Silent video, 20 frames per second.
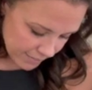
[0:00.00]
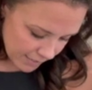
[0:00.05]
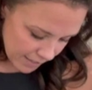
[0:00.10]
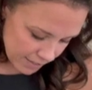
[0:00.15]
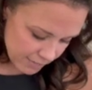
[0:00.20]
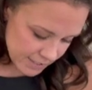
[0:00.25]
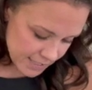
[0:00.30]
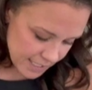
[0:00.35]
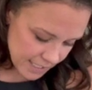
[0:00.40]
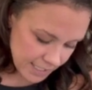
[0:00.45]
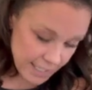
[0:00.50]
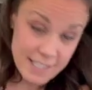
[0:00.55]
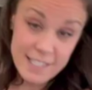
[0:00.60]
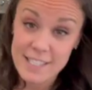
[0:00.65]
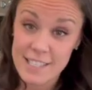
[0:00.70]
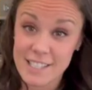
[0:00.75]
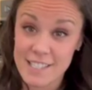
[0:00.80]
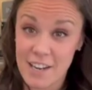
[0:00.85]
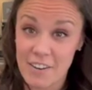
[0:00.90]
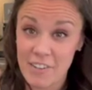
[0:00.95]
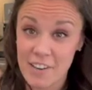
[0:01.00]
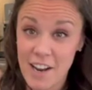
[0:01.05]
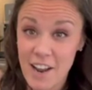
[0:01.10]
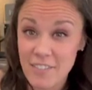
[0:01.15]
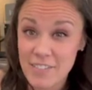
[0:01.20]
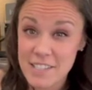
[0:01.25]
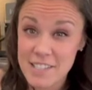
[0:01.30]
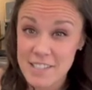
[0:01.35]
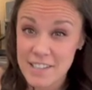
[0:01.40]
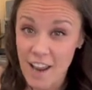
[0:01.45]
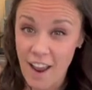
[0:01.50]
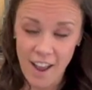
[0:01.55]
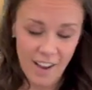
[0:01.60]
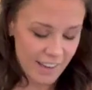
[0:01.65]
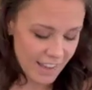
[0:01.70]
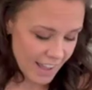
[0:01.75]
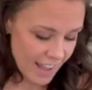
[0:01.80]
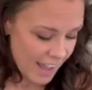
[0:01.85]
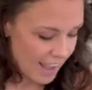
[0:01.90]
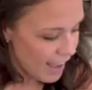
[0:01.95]
I was gonna sit down and have a snack
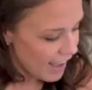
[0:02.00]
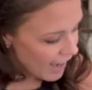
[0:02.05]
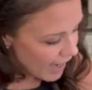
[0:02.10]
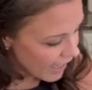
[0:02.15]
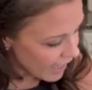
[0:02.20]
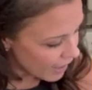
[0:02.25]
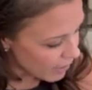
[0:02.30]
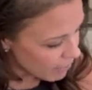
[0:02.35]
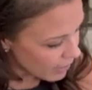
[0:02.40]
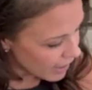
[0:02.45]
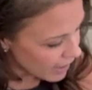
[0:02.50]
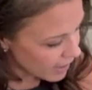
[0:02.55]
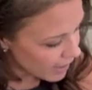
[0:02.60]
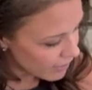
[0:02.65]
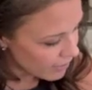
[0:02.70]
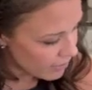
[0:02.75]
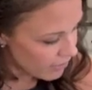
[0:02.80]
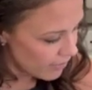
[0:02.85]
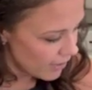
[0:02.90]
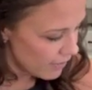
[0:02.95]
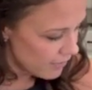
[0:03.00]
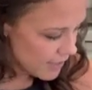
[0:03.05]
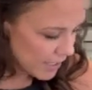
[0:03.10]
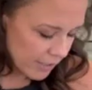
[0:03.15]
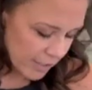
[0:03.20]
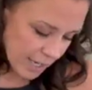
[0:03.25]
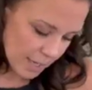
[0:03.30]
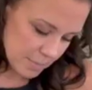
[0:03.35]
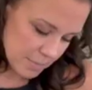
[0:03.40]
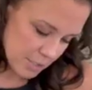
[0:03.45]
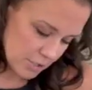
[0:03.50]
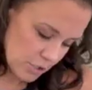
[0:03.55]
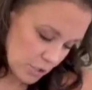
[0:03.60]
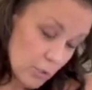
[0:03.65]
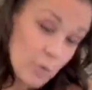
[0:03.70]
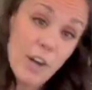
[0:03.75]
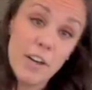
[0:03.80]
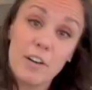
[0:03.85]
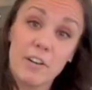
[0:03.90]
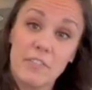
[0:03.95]
and I wanted 50 grams,
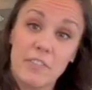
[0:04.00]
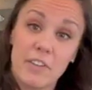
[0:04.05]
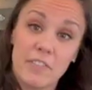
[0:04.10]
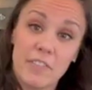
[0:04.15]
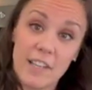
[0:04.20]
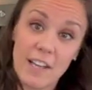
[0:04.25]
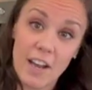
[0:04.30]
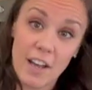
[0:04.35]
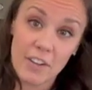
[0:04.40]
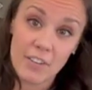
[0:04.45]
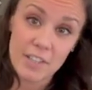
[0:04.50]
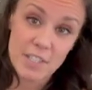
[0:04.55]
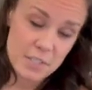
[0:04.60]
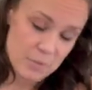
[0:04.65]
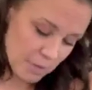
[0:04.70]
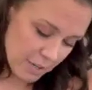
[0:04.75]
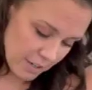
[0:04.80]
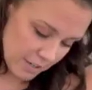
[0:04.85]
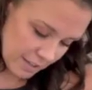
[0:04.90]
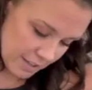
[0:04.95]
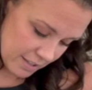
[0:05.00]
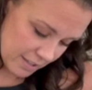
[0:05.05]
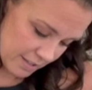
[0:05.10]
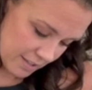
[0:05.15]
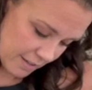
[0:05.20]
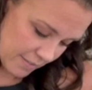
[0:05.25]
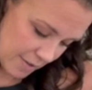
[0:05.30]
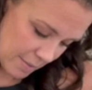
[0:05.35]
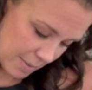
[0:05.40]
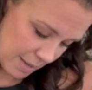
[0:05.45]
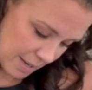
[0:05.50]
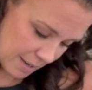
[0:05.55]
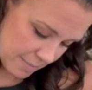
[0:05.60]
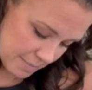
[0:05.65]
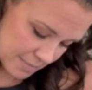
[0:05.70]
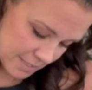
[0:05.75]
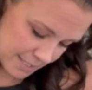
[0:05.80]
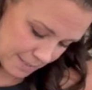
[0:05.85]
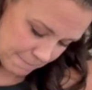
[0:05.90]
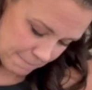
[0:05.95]
250 calories worth of
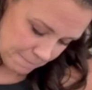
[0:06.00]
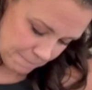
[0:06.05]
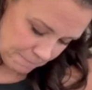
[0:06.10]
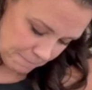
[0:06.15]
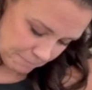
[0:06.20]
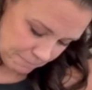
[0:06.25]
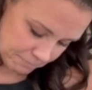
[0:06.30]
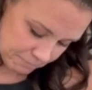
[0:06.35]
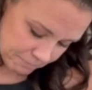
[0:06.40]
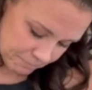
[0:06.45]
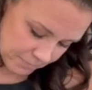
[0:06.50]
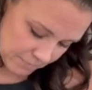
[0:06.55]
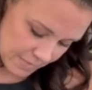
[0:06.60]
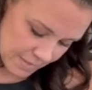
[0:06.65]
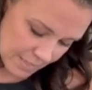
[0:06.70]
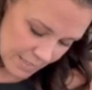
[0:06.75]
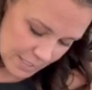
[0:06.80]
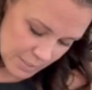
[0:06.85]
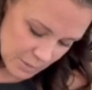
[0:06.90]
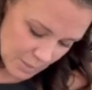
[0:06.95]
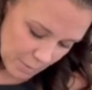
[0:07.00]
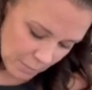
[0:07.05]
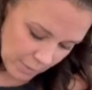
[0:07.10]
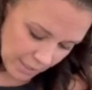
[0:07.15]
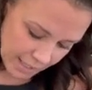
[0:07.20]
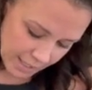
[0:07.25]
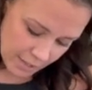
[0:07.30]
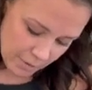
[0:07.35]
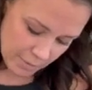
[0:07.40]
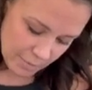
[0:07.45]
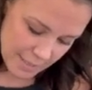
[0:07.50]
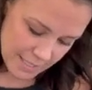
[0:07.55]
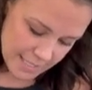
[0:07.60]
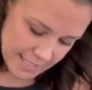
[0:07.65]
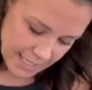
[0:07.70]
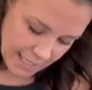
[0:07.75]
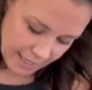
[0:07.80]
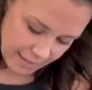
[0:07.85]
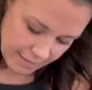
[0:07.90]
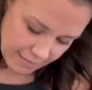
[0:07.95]
M&Ms. So I'm weighing on my
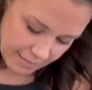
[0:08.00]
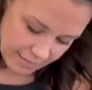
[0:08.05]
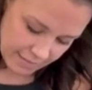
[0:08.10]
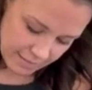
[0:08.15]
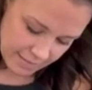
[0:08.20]
scale.